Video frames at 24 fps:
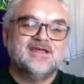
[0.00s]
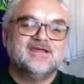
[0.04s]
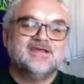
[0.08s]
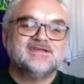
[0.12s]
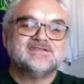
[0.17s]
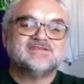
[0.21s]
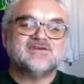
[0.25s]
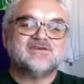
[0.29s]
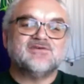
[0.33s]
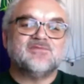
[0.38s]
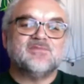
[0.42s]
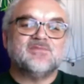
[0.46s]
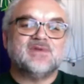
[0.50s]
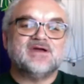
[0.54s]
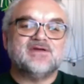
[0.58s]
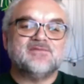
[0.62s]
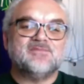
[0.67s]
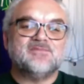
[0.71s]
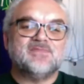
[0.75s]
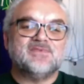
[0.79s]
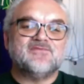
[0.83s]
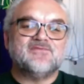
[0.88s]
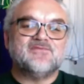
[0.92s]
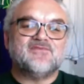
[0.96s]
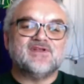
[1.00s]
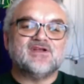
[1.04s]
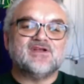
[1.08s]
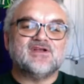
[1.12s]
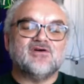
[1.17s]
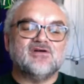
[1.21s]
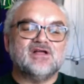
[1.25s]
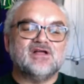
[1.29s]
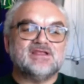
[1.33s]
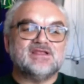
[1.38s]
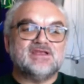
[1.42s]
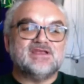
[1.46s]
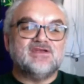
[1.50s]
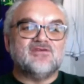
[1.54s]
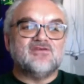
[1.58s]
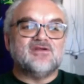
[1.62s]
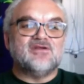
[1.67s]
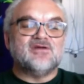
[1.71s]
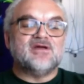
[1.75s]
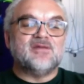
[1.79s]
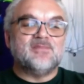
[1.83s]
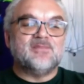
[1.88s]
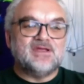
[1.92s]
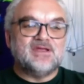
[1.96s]
So Phil Coulter,
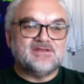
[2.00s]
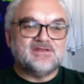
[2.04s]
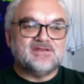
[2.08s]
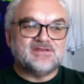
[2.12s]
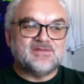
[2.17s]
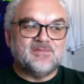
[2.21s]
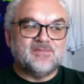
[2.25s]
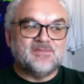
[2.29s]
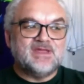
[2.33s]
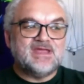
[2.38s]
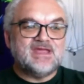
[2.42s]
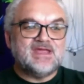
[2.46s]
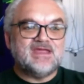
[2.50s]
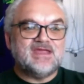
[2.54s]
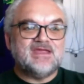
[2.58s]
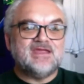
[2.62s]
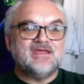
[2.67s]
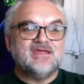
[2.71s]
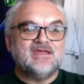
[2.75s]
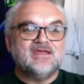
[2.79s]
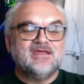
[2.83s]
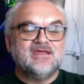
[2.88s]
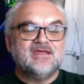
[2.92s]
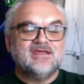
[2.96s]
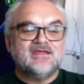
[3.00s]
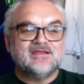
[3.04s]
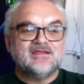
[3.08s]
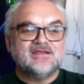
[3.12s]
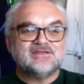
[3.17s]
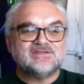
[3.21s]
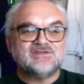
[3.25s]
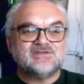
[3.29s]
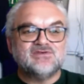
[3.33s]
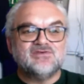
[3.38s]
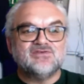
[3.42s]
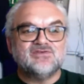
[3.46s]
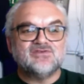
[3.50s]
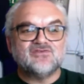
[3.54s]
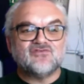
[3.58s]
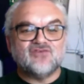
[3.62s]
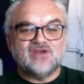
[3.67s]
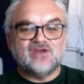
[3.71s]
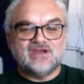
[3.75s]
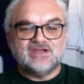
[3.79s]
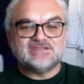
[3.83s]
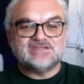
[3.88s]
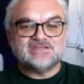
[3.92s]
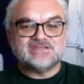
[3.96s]
to me, 2 of the
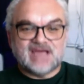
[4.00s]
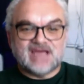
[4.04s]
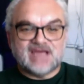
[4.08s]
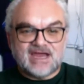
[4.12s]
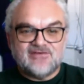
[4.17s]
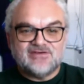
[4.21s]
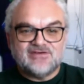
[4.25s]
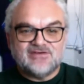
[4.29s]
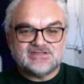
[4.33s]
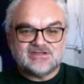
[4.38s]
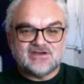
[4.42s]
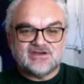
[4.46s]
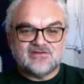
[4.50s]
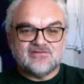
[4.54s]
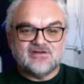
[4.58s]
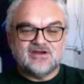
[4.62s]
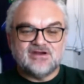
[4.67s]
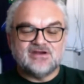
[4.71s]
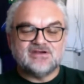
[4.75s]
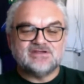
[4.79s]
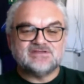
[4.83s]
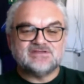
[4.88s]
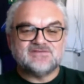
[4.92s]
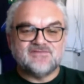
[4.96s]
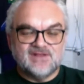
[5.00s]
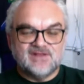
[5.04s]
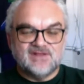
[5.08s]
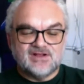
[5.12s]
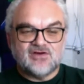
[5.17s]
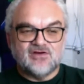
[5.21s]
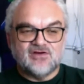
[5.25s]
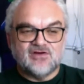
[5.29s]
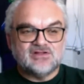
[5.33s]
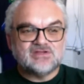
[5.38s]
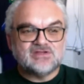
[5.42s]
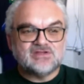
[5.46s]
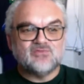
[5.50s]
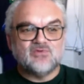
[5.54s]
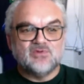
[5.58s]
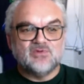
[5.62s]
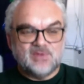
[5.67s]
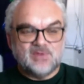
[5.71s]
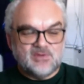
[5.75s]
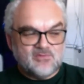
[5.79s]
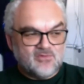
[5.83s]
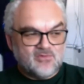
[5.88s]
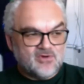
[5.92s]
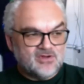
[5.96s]
greatest Irish songwriters, Phil Coulter would
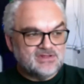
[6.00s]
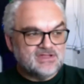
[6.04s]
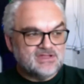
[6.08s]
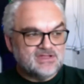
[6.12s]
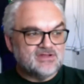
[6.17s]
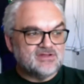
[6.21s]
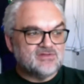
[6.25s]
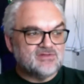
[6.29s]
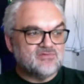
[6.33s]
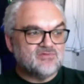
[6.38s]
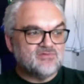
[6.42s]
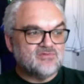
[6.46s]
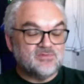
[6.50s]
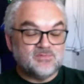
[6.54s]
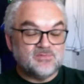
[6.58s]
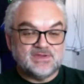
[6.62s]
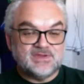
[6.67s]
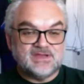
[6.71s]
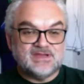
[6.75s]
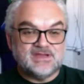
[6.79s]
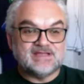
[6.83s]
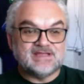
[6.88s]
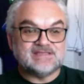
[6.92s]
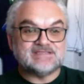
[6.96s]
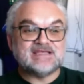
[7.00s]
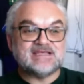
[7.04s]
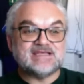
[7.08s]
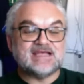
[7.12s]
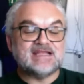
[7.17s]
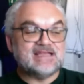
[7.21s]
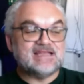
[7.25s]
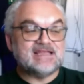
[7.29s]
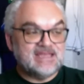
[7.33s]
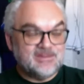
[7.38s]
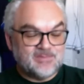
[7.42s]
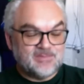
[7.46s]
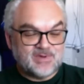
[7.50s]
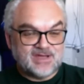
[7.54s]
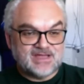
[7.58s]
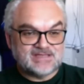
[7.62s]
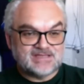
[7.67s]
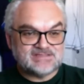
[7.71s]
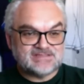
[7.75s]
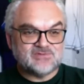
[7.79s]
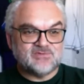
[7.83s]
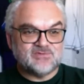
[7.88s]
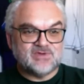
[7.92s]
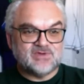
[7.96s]
be one. The other would be, and sadly he
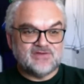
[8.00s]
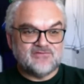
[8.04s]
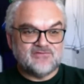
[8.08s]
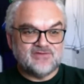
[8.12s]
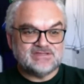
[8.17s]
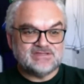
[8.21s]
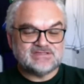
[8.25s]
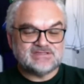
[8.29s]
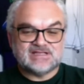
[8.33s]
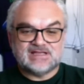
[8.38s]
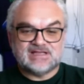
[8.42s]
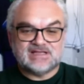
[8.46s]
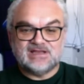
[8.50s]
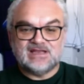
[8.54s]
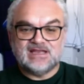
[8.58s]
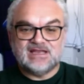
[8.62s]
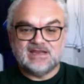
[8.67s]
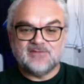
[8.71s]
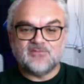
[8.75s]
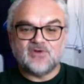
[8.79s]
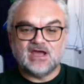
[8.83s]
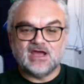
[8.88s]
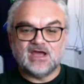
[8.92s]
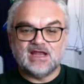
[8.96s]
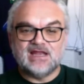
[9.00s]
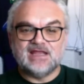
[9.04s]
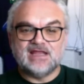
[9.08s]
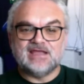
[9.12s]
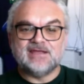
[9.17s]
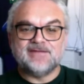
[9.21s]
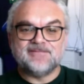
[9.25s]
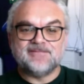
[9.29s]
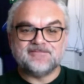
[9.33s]
passed away recently, Liam Riley.